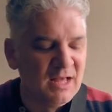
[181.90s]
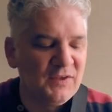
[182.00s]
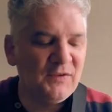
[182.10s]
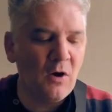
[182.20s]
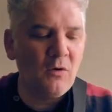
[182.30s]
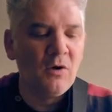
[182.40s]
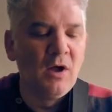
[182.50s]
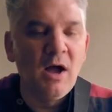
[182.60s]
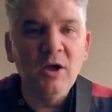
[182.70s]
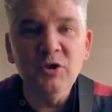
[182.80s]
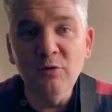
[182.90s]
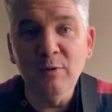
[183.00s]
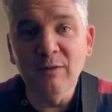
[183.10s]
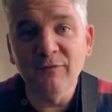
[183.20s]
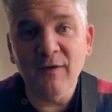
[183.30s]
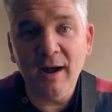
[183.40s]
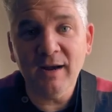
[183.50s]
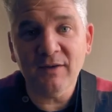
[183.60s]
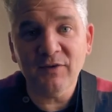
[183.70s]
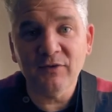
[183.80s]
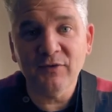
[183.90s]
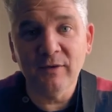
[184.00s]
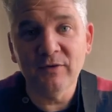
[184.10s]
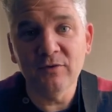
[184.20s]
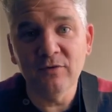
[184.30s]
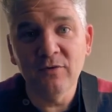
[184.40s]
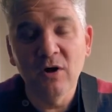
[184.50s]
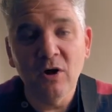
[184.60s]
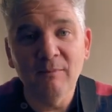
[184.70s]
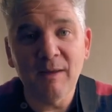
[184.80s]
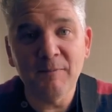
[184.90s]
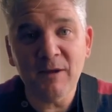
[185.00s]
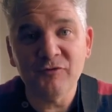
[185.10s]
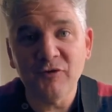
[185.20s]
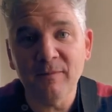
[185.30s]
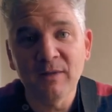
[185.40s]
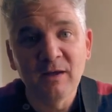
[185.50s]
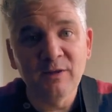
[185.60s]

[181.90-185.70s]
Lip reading: So you will find, as I told you on my Patreon,